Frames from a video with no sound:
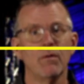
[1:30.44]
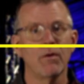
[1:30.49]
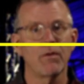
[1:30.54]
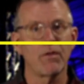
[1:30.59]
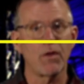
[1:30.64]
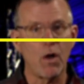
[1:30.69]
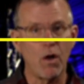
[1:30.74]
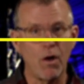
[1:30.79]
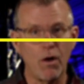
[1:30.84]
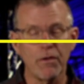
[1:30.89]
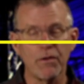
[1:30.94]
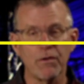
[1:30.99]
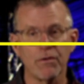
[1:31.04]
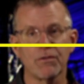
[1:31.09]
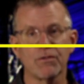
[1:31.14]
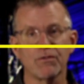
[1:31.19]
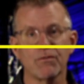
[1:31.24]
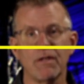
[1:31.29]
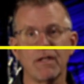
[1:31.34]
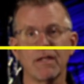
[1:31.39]
with all your
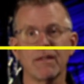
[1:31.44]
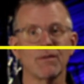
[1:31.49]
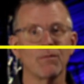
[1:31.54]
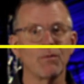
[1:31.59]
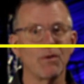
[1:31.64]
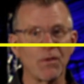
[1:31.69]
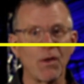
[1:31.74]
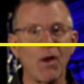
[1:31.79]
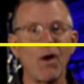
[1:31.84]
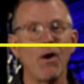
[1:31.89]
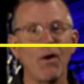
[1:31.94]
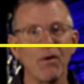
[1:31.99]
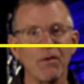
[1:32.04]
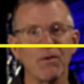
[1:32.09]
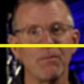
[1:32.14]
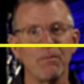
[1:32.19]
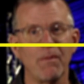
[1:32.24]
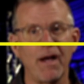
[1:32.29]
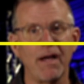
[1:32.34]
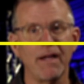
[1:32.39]
strength, and with all your
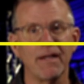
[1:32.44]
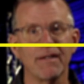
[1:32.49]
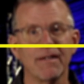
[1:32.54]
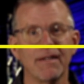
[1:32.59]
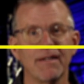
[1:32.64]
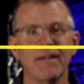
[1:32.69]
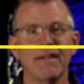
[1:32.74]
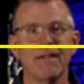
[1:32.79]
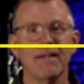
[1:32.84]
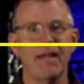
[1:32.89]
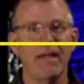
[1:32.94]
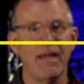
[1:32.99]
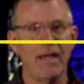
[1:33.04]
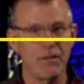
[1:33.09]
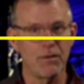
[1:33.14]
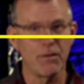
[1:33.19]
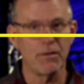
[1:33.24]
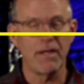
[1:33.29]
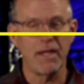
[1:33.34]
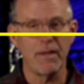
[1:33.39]
mind, and
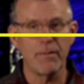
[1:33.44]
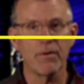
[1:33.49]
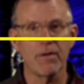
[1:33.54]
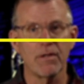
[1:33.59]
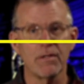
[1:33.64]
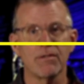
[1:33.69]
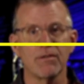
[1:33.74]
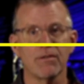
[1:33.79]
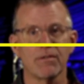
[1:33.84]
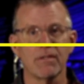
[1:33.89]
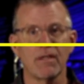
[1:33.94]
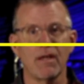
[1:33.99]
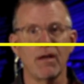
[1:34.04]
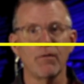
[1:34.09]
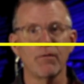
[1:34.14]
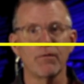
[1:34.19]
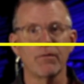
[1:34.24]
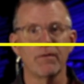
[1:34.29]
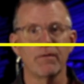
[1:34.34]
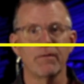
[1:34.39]
your neighbor as
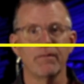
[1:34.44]
yourself."